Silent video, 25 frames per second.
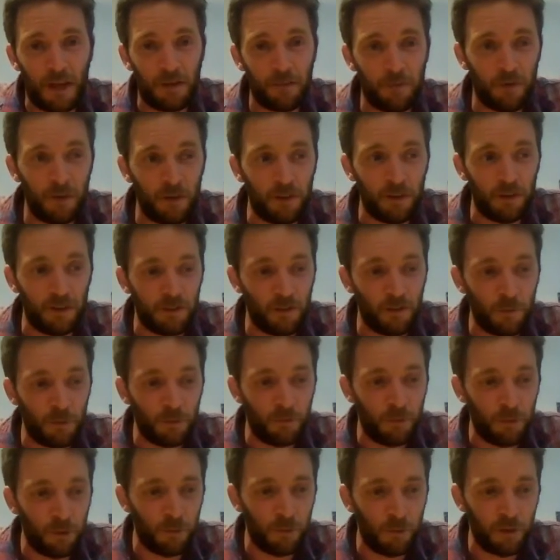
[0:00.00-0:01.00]
have a look at some
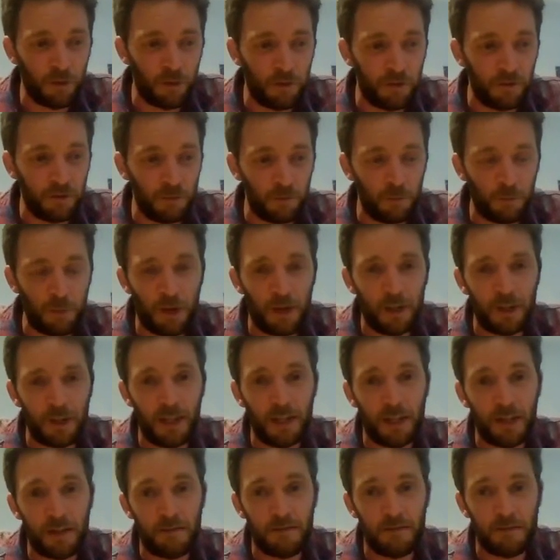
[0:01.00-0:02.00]
of her books and
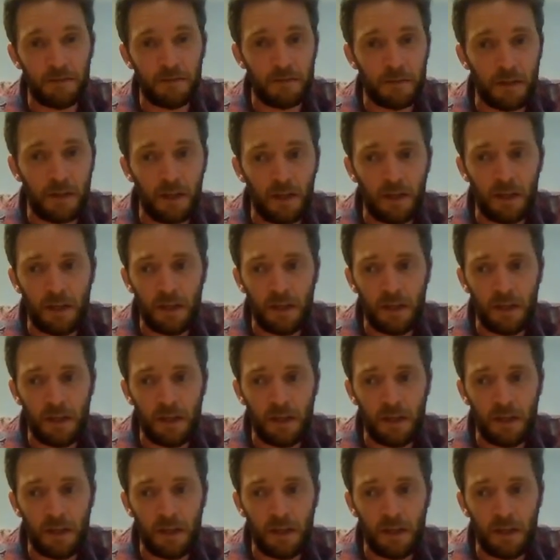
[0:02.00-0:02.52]
podcasts.